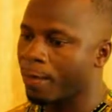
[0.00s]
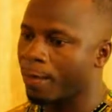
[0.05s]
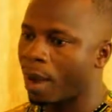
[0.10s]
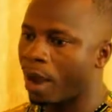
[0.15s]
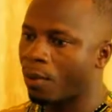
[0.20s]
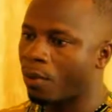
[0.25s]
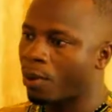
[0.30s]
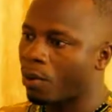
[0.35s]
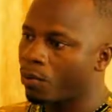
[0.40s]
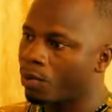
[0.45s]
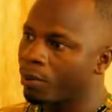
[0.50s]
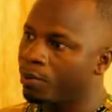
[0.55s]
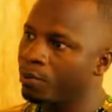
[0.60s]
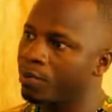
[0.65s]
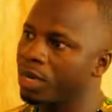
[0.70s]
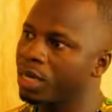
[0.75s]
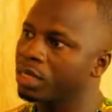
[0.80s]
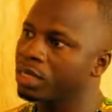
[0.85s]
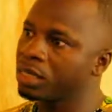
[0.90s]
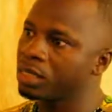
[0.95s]
But when we
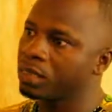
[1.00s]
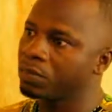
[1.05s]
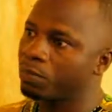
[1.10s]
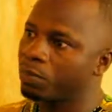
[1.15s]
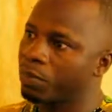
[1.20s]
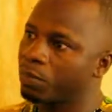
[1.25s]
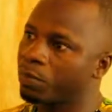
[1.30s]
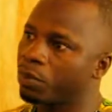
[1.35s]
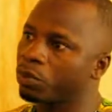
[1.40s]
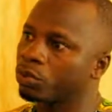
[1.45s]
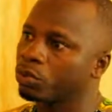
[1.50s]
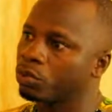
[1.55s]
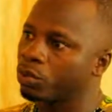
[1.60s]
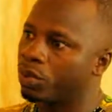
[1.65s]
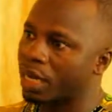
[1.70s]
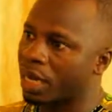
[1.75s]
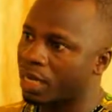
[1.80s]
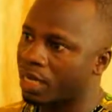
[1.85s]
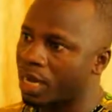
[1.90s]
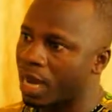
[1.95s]
bring these people
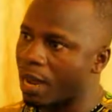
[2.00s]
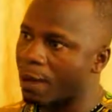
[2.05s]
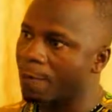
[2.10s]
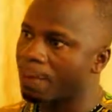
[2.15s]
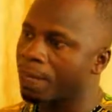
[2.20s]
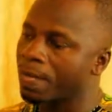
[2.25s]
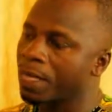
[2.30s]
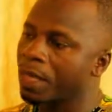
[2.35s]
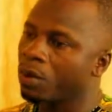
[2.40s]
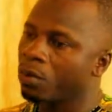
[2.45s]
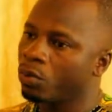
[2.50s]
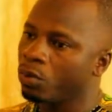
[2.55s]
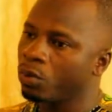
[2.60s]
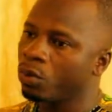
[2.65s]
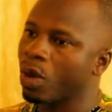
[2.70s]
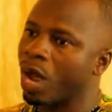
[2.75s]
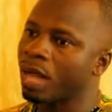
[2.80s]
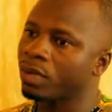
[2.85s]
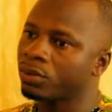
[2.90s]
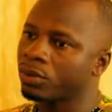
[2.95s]
together, we
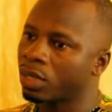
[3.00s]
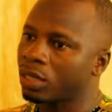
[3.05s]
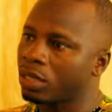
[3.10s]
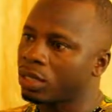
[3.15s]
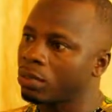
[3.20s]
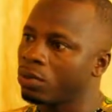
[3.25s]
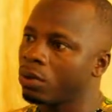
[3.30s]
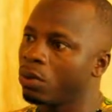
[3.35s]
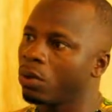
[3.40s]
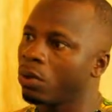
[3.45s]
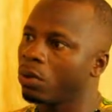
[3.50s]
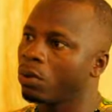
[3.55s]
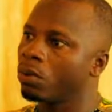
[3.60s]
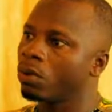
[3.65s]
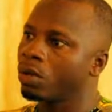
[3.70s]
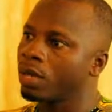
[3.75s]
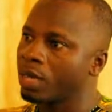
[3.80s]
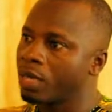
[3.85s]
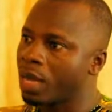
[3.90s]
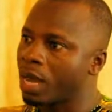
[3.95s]
will actually
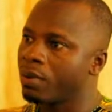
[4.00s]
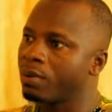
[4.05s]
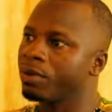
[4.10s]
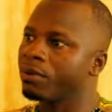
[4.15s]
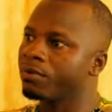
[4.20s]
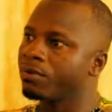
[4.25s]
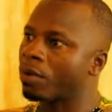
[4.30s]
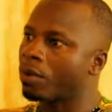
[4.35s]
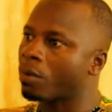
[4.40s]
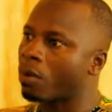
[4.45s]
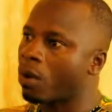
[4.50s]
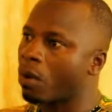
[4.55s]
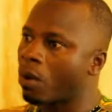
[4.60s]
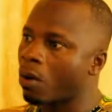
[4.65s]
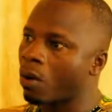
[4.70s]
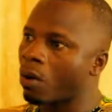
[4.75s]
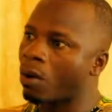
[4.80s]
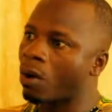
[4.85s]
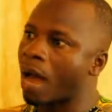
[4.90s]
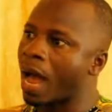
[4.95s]
know, hearing from
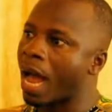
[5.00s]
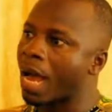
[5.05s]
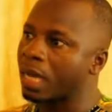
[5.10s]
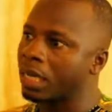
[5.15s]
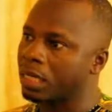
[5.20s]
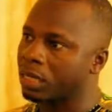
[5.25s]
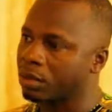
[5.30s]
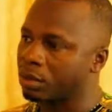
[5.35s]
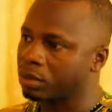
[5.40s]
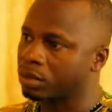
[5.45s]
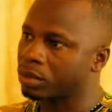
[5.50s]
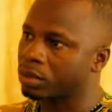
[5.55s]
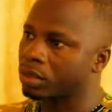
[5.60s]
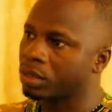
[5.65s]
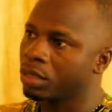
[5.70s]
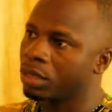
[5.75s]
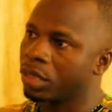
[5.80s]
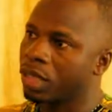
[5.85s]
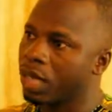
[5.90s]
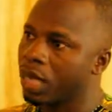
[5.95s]
all angles
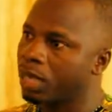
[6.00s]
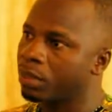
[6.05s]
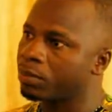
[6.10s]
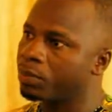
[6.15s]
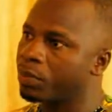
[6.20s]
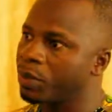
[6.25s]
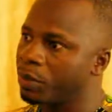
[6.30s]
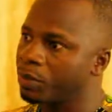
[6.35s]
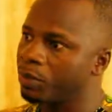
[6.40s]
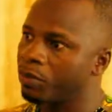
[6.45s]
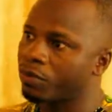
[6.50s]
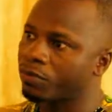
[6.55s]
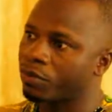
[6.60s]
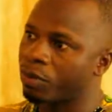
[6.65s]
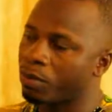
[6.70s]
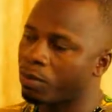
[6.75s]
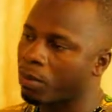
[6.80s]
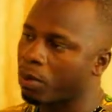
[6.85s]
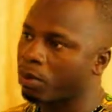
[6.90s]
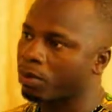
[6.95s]
and people
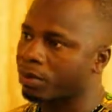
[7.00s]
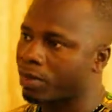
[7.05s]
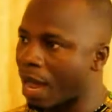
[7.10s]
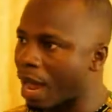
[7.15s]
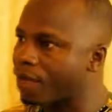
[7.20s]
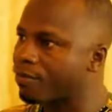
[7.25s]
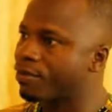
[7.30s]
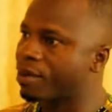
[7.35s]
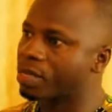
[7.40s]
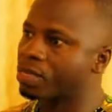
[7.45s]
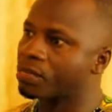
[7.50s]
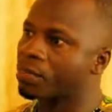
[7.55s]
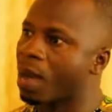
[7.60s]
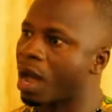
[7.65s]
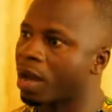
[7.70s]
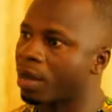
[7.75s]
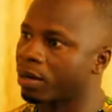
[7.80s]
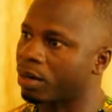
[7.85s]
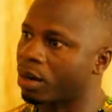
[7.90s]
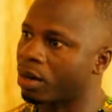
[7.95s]
from diverse
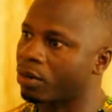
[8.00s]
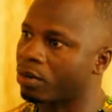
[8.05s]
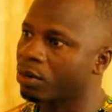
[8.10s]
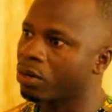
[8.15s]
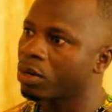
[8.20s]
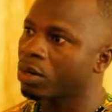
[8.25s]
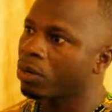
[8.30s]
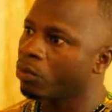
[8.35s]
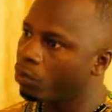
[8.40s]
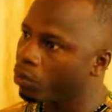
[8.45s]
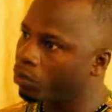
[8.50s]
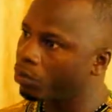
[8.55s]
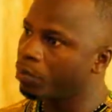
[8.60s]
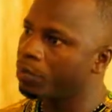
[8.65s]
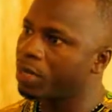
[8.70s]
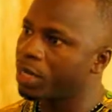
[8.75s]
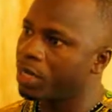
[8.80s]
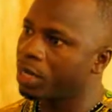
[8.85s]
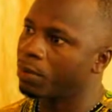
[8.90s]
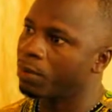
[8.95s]
backgrounds, we will
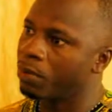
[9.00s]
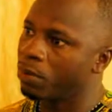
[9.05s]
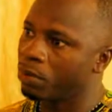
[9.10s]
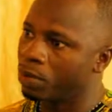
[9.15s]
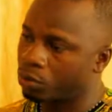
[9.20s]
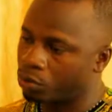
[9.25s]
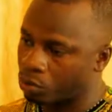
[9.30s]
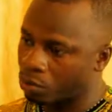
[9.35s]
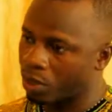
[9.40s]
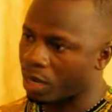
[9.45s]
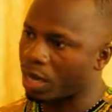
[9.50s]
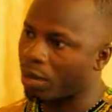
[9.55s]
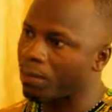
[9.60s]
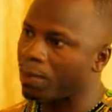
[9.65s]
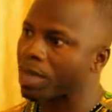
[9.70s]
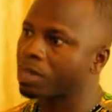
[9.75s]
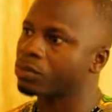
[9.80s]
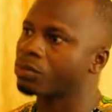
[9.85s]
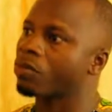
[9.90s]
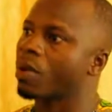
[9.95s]
be able to
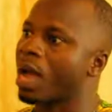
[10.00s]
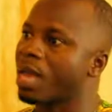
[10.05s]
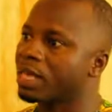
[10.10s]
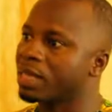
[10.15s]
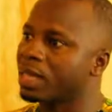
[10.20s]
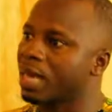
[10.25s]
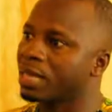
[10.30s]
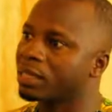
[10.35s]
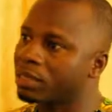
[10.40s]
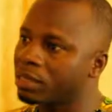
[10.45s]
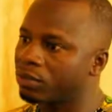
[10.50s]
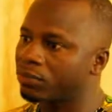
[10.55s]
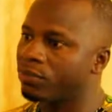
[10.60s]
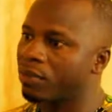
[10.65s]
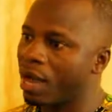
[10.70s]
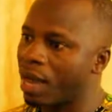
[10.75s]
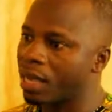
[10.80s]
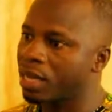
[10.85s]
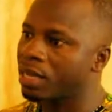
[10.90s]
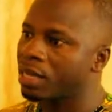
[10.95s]
help us to
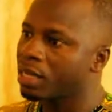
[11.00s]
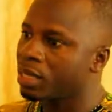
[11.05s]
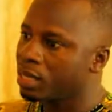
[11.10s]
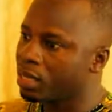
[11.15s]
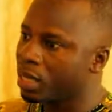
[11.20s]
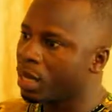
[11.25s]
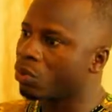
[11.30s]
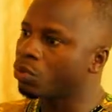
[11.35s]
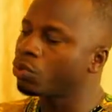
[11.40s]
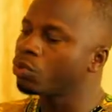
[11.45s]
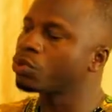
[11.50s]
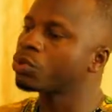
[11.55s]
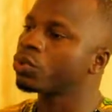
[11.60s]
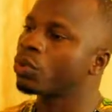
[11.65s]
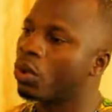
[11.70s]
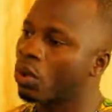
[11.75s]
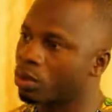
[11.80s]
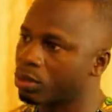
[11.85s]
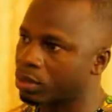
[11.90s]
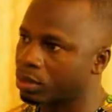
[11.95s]
identify the
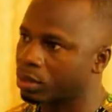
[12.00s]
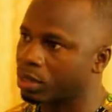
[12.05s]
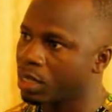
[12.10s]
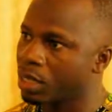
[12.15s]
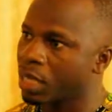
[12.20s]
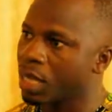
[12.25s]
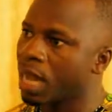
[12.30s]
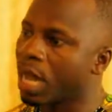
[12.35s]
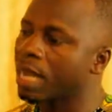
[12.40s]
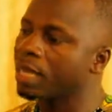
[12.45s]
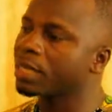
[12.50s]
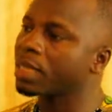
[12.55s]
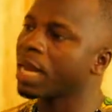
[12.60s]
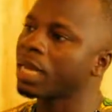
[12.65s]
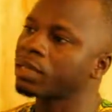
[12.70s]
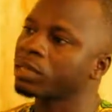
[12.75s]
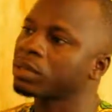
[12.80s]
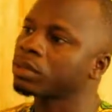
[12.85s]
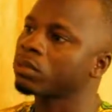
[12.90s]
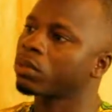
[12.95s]
root cause. And
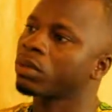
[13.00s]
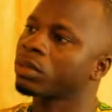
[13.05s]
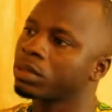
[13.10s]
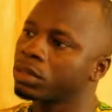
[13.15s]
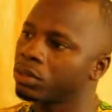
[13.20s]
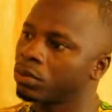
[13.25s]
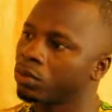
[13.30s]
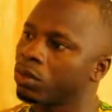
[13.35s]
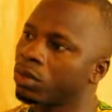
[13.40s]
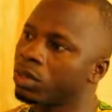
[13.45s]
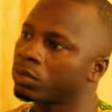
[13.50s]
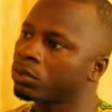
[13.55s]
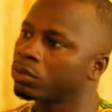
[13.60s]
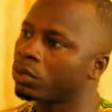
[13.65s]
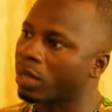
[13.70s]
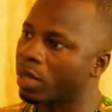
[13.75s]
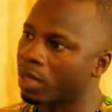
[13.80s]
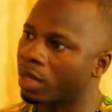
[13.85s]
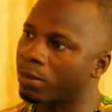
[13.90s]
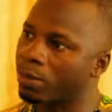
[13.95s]
that is what is going
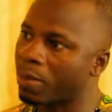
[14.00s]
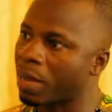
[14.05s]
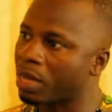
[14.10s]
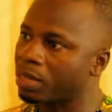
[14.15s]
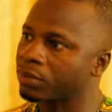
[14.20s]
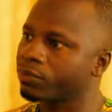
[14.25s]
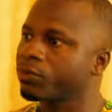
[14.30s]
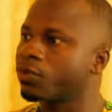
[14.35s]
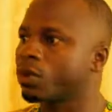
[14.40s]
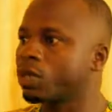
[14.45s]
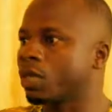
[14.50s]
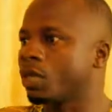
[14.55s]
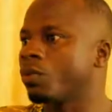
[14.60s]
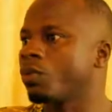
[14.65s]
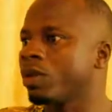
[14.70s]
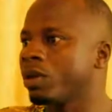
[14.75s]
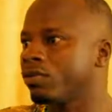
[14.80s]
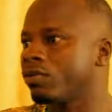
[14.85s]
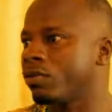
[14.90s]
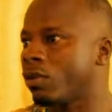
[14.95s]
to help us for the
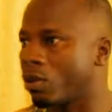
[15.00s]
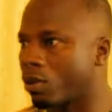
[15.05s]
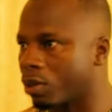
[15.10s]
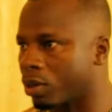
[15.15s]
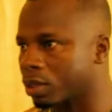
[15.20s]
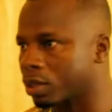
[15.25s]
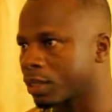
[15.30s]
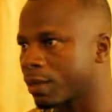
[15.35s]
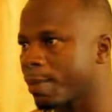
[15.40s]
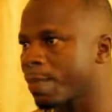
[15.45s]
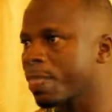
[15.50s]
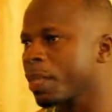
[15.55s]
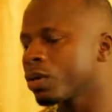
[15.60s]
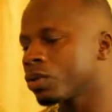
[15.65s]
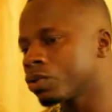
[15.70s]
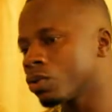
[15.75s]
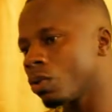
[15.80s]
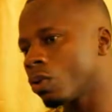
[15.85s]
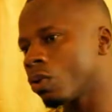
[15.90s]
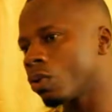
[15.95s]
way forward.
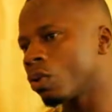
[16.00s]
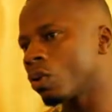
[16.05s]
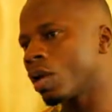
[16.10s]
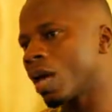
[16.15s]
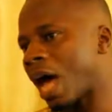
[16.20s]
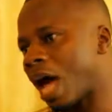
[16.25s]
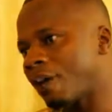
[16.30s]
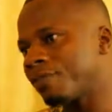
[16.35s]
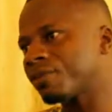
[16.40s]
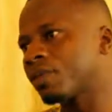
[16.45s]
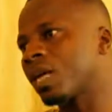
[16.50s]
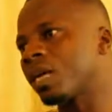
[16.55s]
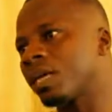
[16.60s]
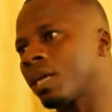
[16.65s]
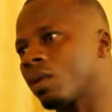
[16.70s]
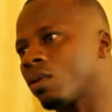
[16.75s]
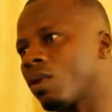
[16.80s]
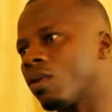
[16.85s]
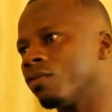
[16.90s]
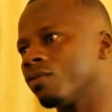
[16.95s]
So after
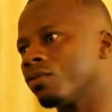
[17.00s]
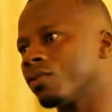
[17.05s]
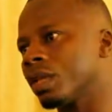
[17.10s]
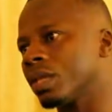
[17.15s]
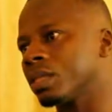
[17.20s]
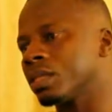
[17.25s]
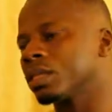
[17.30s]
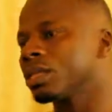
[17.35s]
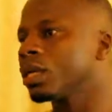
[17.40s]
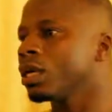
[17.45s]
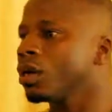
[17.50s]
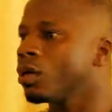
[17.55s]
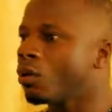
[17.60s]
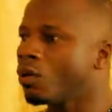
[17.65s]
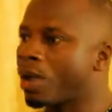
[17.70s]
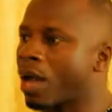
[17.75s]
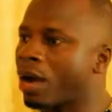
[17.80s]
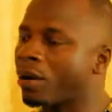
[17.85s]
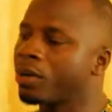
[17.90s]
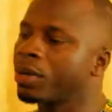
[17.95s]
the conference,
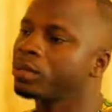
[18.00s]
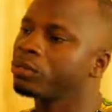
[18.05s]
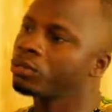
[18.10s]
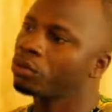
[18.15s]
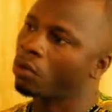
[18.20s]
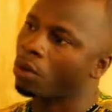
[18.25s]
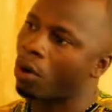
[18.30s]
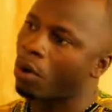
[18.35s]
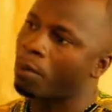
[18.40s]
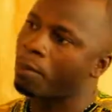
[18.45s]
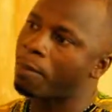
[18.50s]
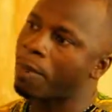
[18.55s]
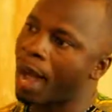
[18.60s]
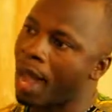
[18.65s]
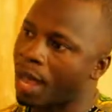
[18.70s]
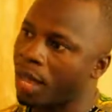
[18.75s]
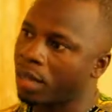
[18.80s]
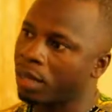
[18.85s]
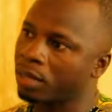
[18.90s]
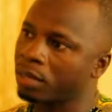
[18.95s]
we are going to
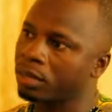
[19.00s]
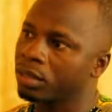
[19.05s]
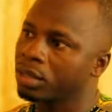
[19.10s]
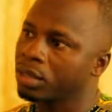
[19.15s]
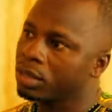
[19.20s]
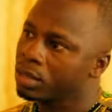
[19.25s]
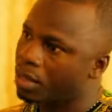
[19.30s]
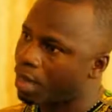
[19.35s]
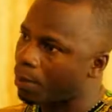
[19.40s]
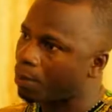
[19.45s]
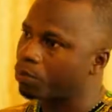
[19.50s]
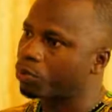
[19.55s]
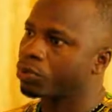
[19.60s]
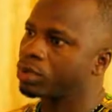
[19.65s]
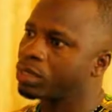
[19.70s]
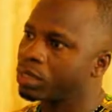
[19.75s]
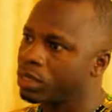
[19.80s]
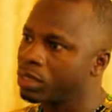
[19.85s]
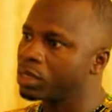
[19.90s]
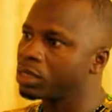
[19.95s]
compile the
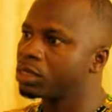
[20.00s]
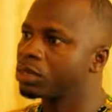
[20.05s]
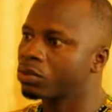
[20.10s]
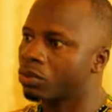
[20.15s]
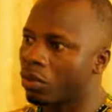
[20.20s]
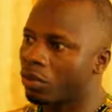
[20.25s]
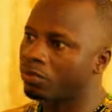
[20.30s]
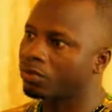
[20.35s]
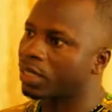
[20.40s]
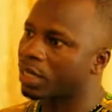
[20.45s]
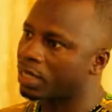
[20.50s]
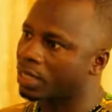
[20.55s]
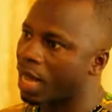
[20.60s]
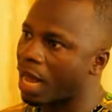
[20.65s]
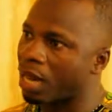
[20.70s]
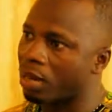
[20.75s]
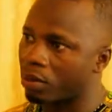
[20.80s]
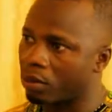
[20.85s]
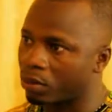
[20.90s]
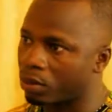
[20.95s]
proceedings of the
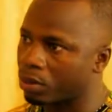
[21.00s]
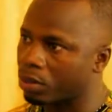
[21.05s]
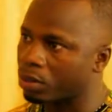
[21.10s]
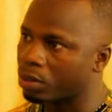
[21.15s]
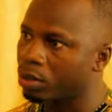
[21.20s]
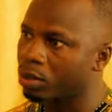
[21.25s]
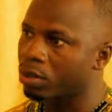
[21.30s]
dialogue.